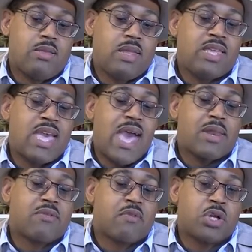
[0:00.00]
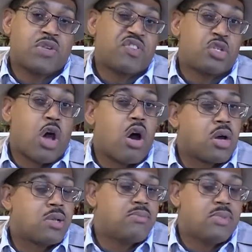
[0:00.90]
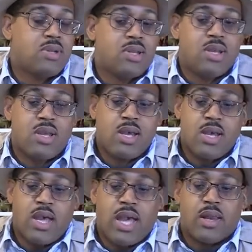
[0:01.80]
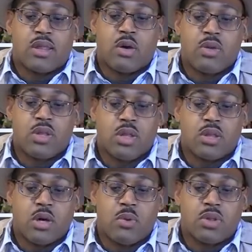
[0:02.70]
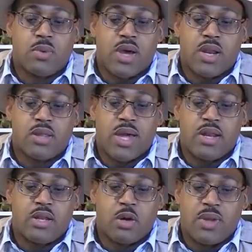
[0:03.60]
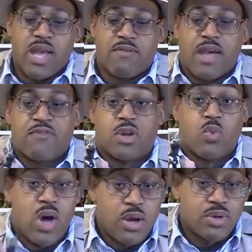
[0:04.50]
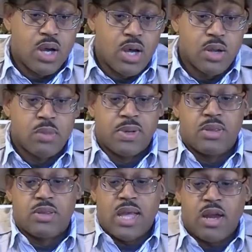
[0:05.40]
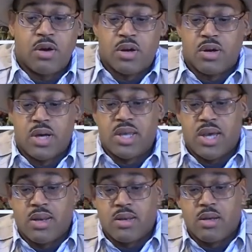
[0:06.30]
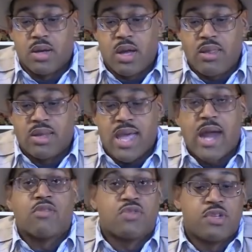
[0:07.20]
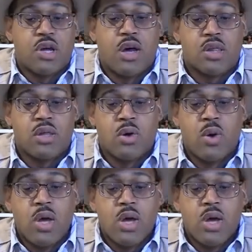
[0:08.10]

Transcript: the cat's version of a dog. And so so what's going on is that you know we have African wild dogs, but they are again the cat's version of a dog. So